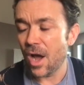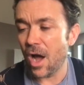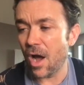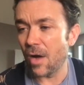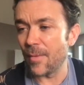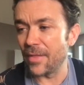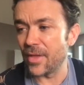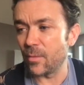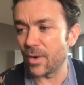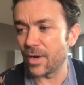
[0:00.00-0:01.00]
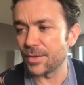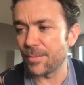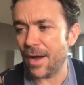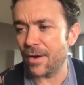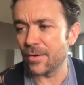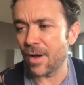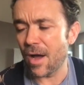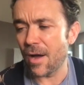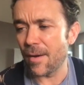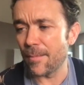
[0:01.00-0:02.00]
And then when I was
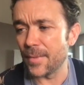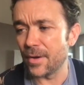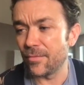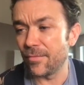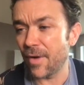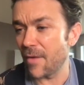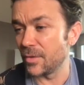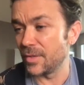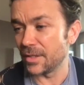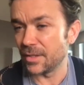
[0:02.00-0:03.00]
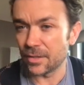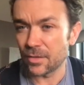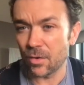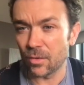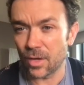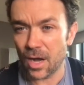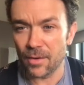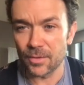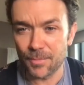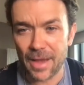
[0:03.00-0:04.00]
about 5 or 6 years old, I
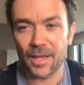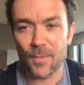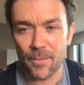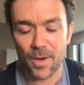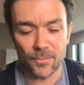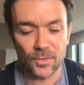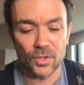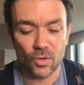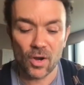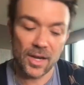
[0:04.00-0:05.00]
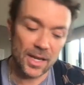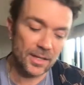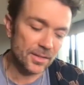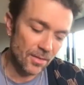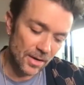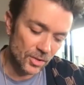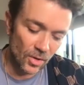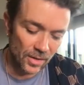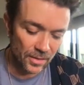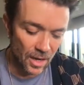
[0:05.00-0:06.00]
was begging my mum to join in. So I
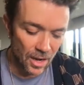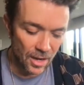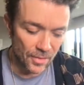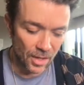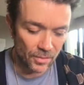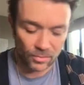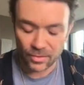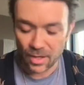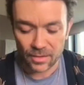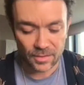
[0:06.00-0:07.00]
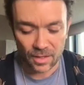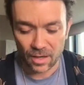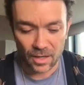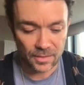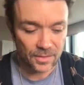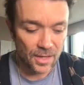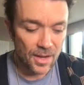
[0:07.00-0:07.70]
joined the local dance class.